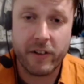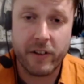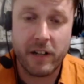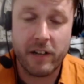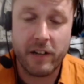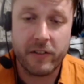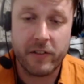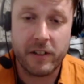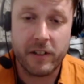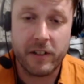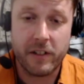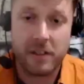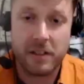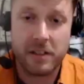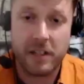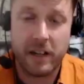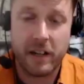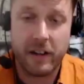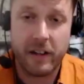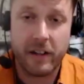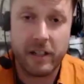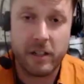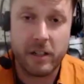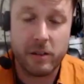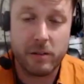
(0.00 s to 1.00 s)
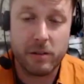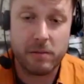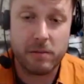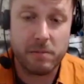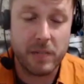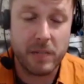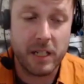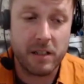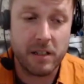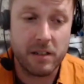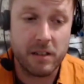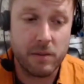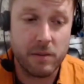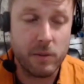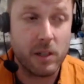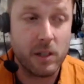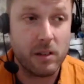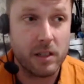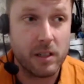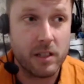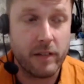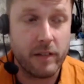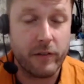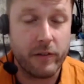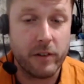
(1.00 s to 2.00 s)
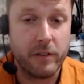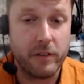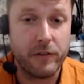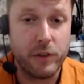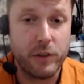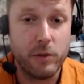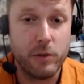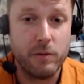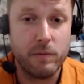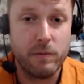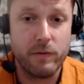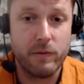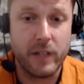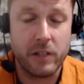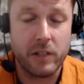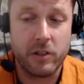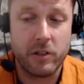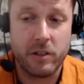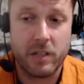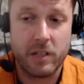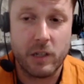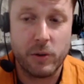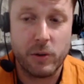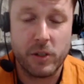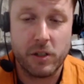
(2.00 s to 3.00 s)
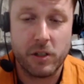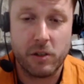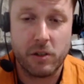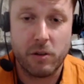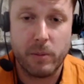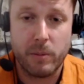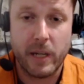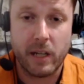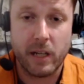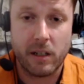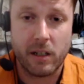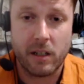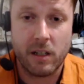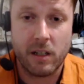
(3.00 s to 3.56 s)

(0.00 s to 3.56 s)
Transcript: left Ontario, except for a few ventures out to Quebec,